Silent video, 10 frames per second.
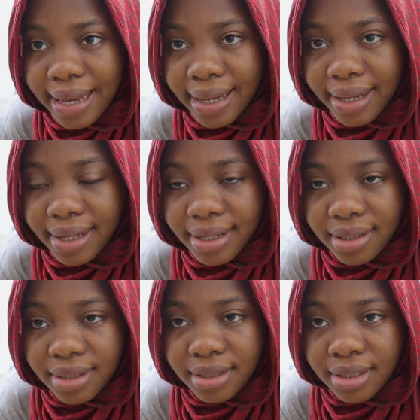
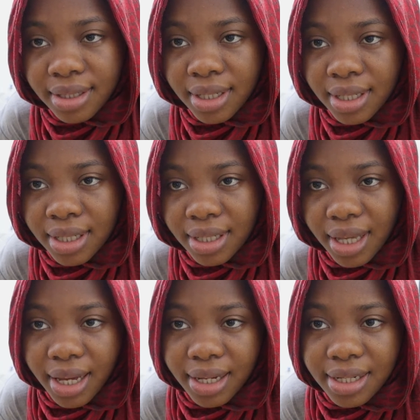and
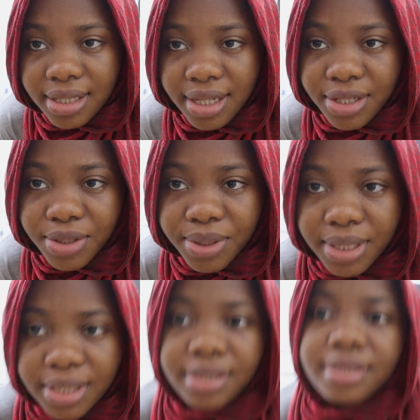yeah, let's get to it.